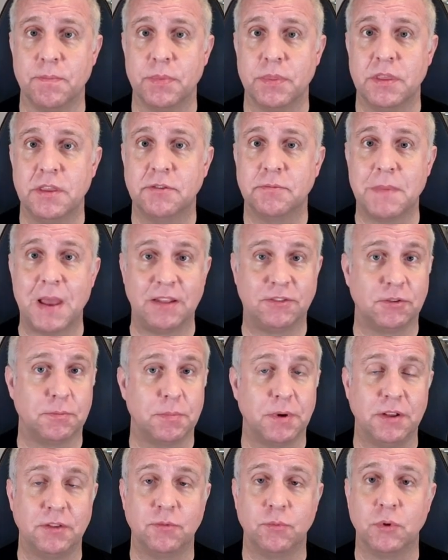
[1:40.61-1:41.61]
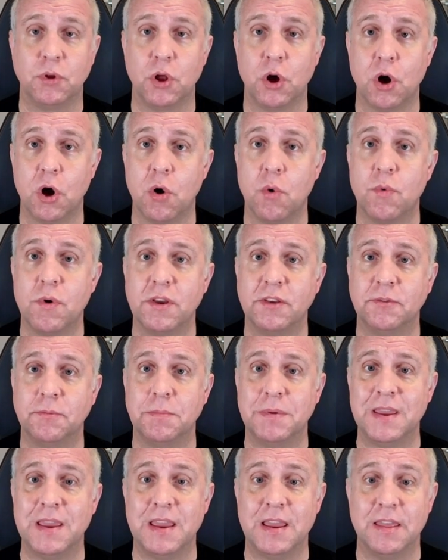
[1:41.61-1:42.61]
And these magic bytes will always
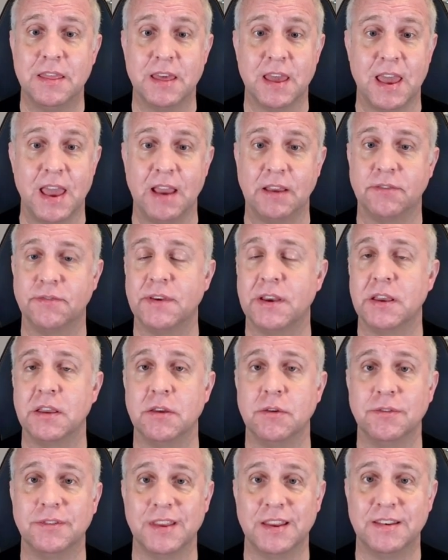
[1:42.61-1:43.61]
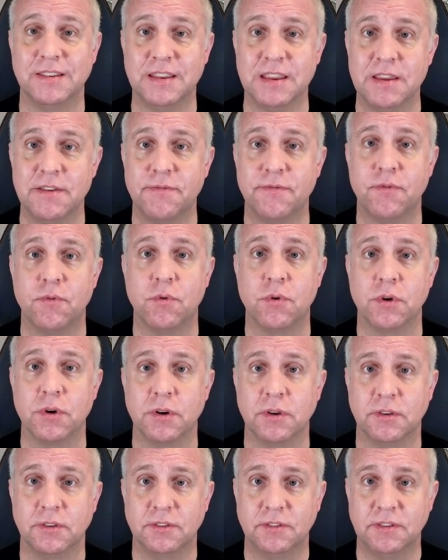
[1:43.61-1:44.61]
be the hex values
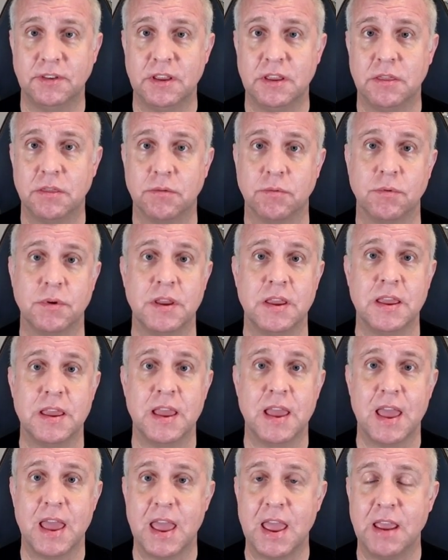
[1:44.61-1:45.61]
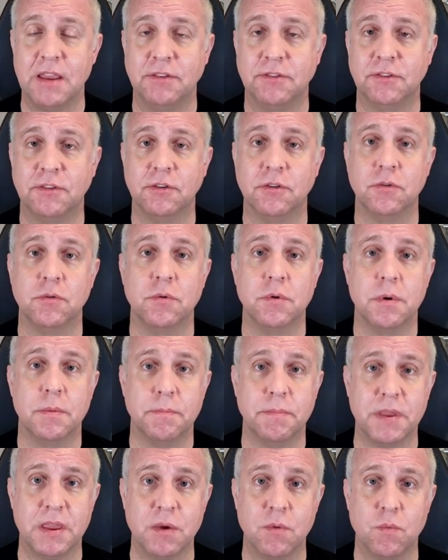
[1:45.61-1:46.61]
D4, C3, A2,
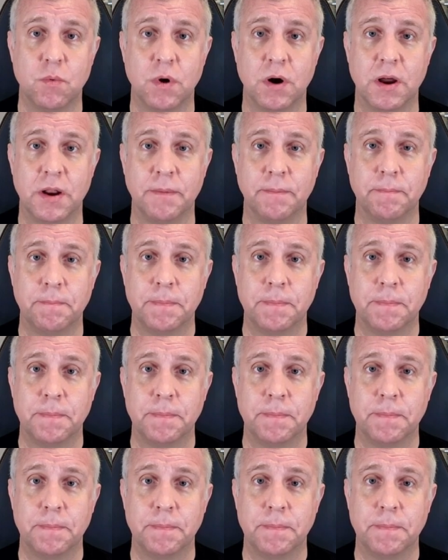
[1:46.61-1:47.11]
B1.